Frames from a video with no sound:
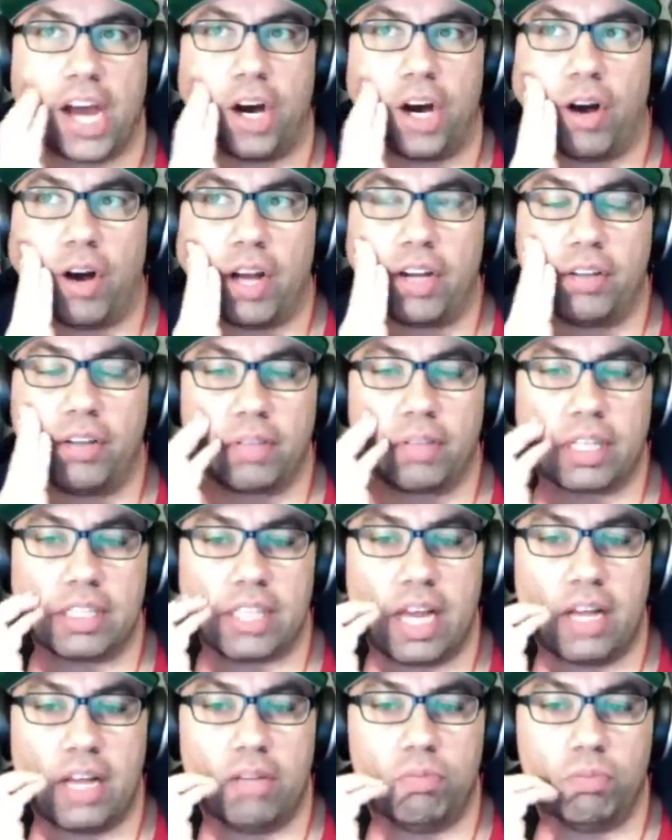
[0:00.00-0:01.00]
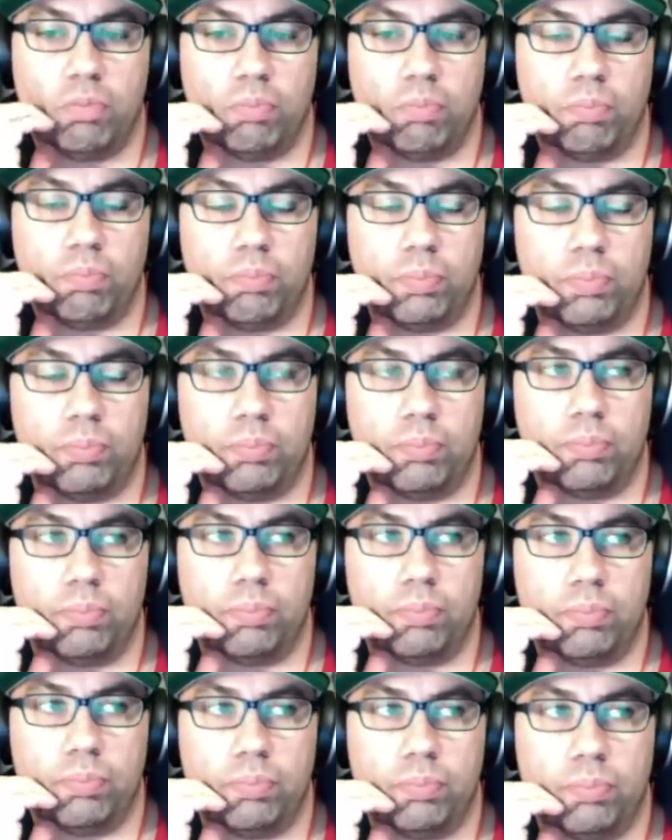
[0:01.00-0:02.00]
I don't because that
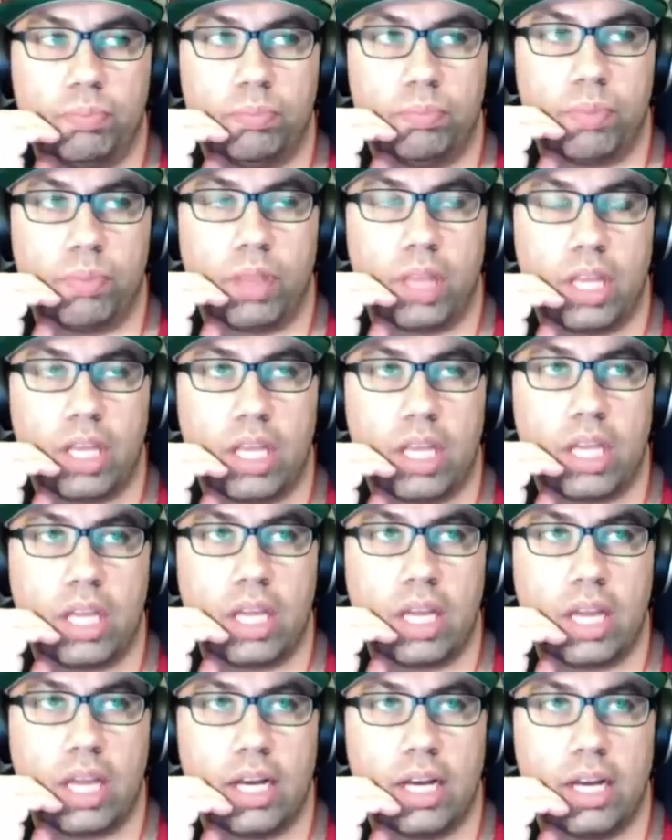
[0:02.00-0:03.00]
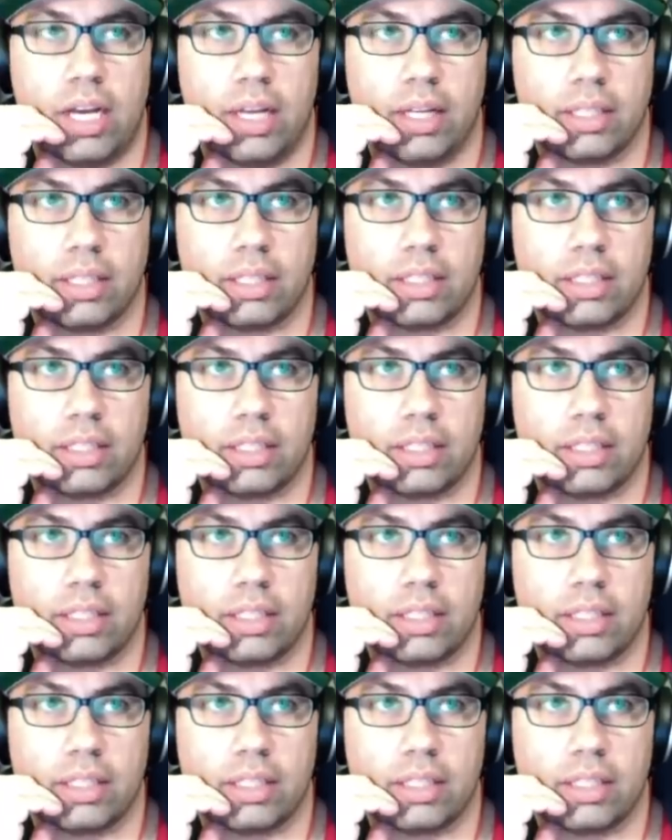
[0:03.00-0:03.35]
the uh,